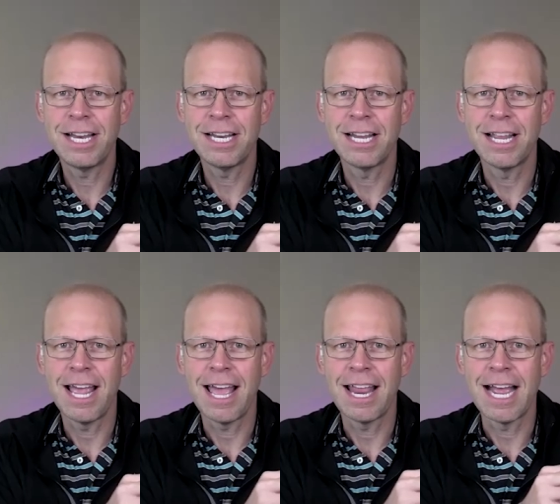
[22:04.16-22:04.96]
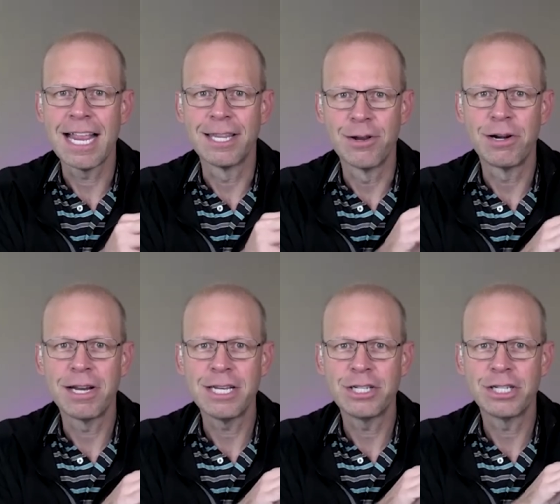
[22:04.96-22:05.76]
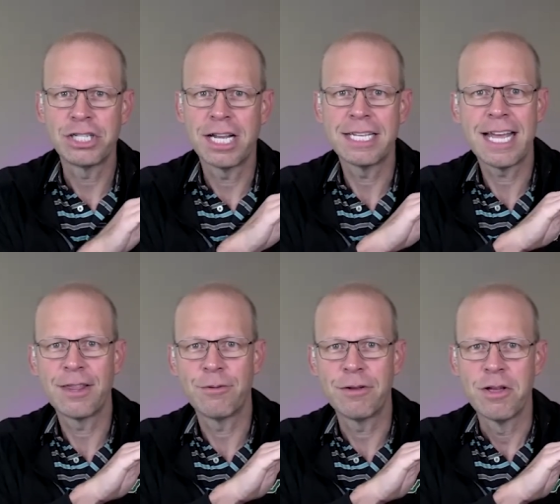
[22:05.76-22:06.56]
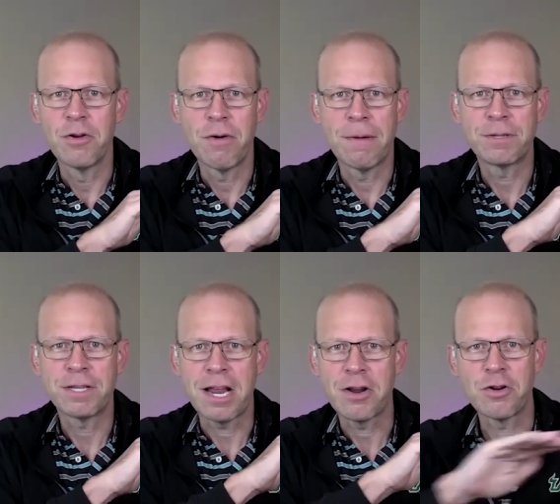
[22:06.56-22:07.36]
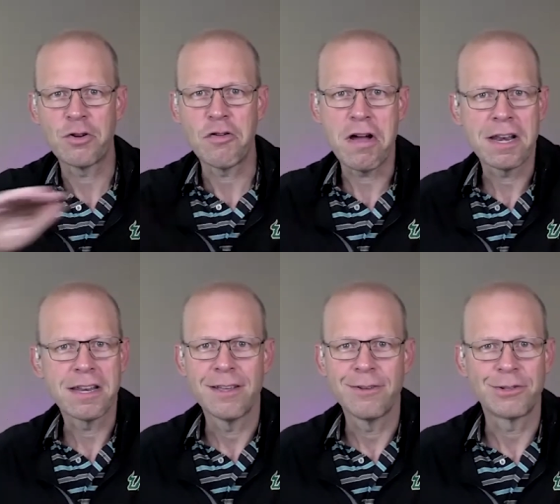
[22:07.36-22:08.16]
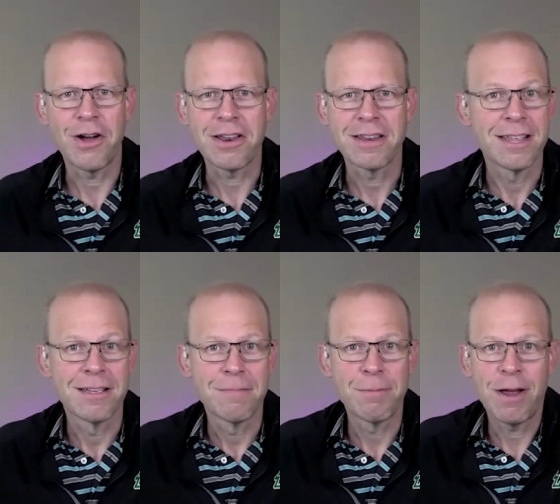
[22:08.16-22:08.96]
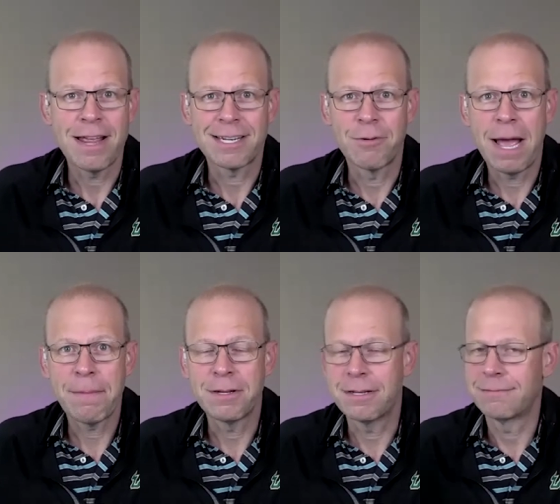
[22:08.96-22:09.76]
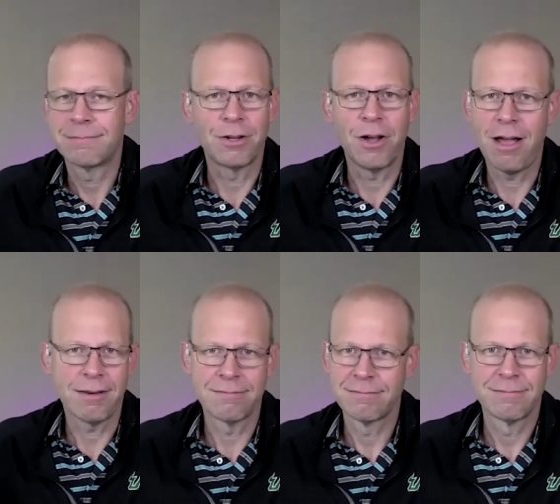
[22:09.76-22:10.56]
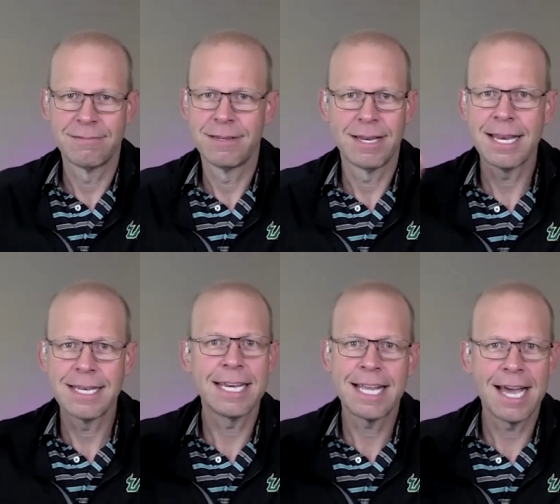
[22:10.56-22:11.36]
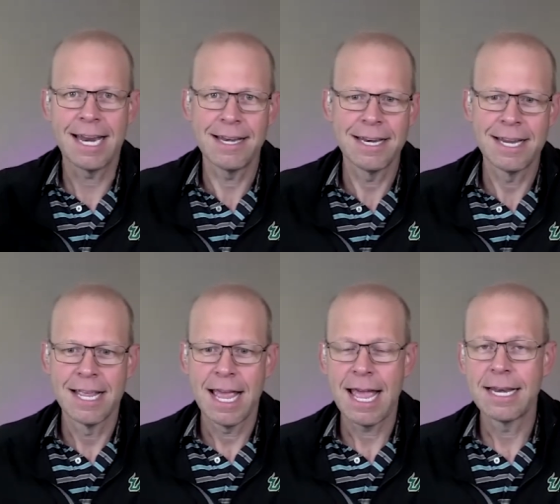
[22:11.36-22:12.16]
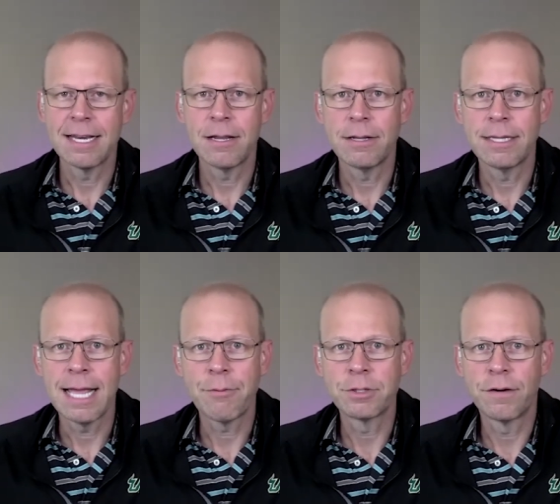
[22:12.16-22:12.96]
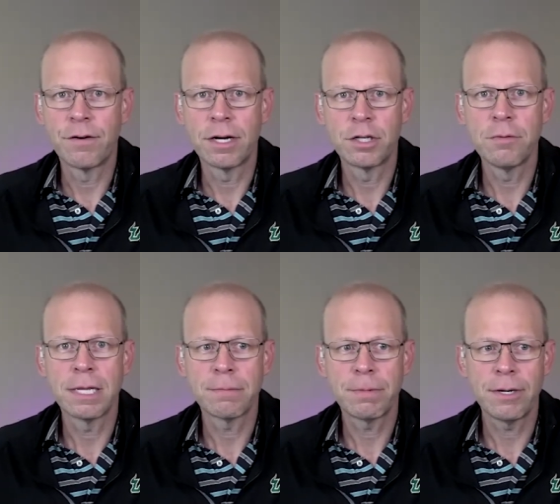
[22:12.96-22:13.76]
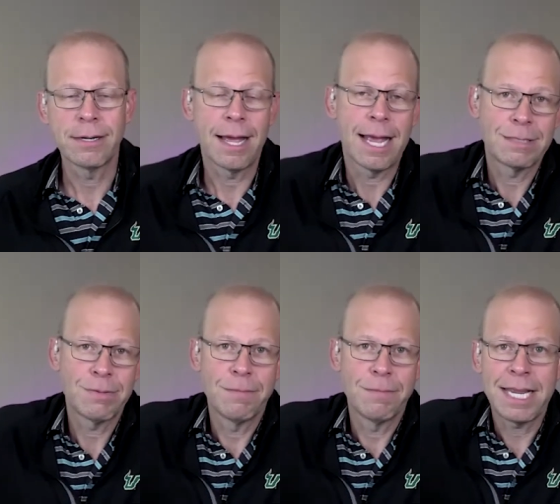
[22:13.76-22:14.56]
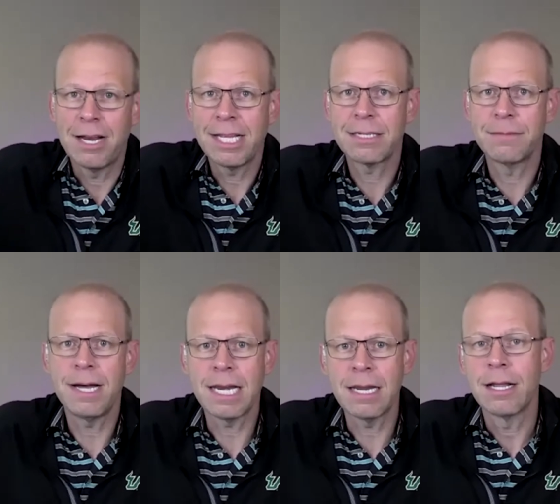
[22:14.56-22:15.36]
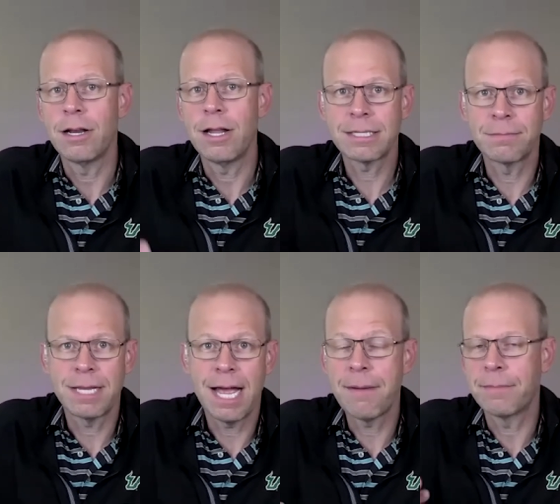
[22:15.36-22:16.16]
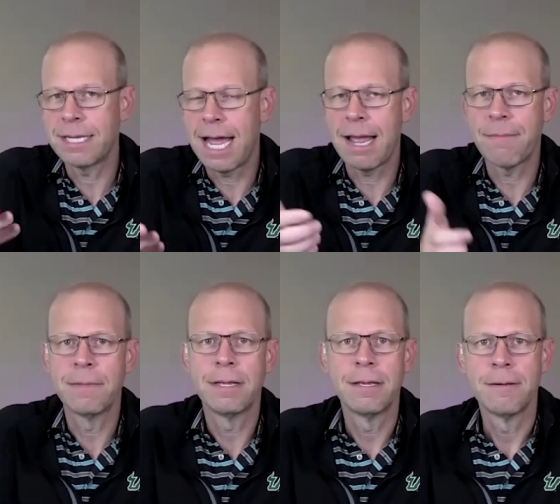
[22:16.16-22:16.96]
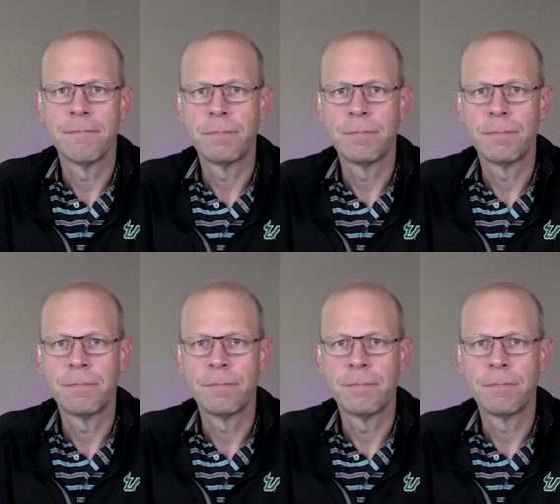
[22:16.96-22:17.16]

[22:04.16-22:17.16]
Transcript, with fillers: done, and I literally just shut down the website. Gone. It's gone. People ask, like, what happened to it? Gone. They didn't cut it. And that was over a two-month period. I spent money. I lost some money, lost some time. Time.